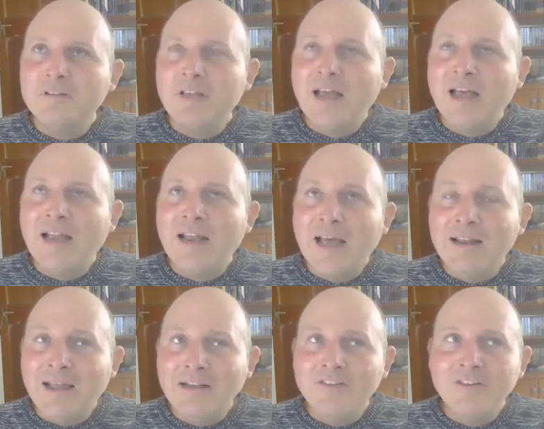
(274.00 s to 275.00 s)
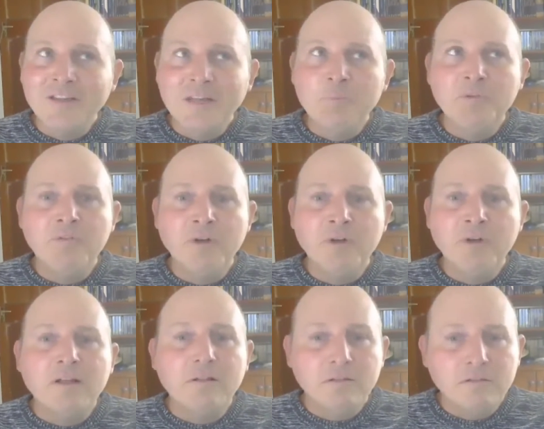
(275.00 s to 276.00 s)
I, I, like to keep it
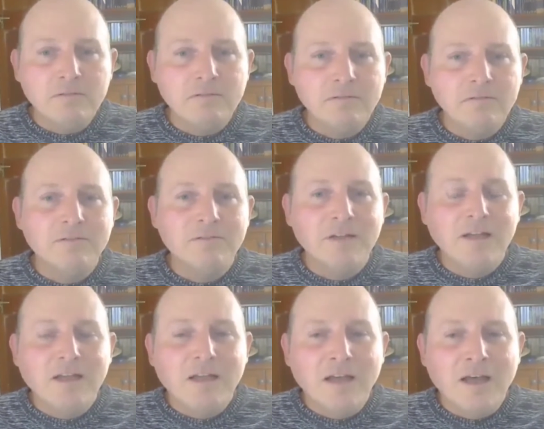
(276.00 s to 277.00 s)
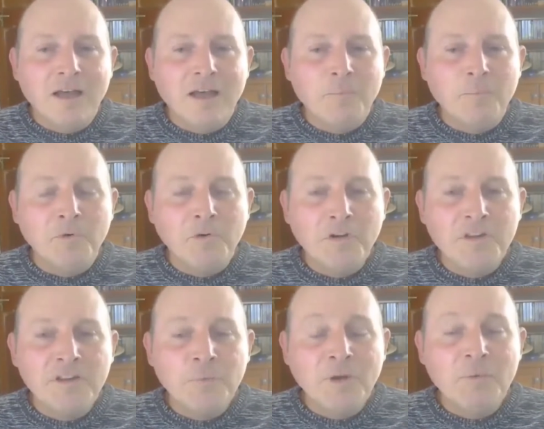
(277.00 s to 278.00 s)
real. Um,
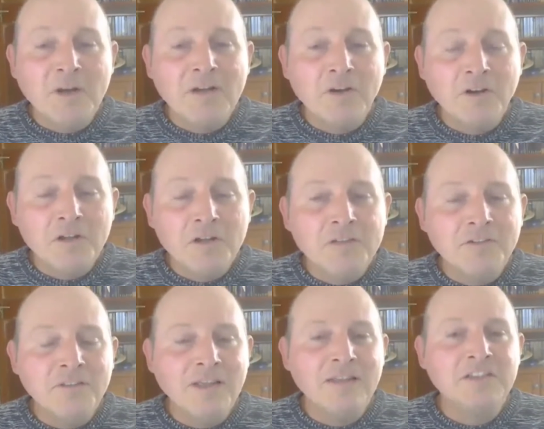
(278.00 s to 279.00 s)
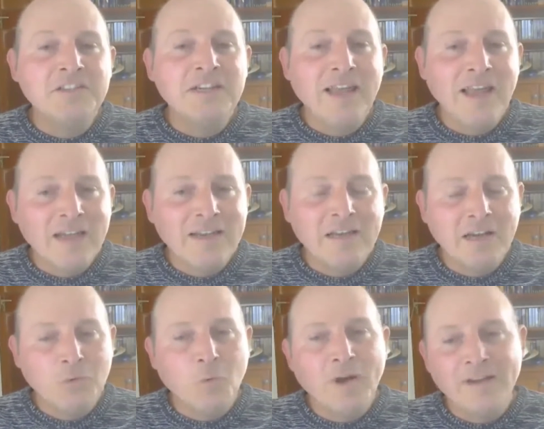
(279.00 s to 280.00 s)
because when one goes into the energy, it can get
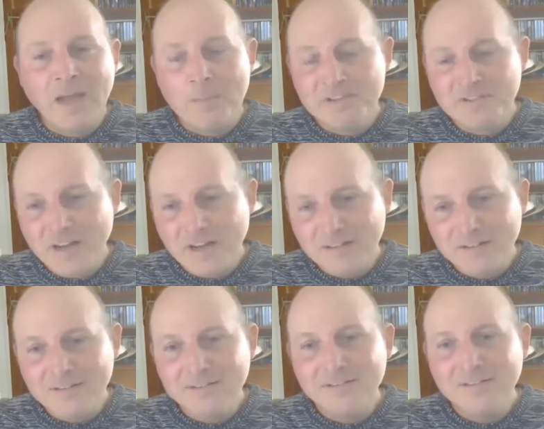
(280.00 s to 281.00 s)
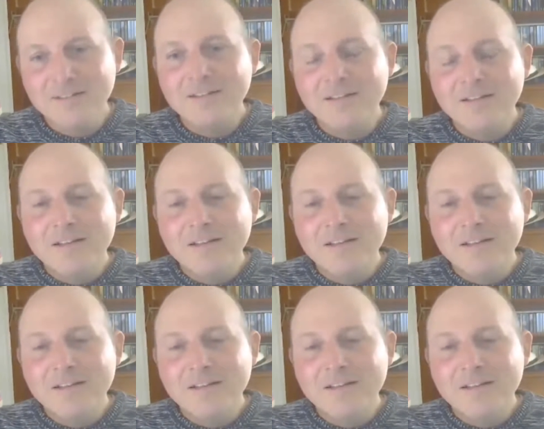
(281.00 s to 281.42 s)
quite abstract. Mm. So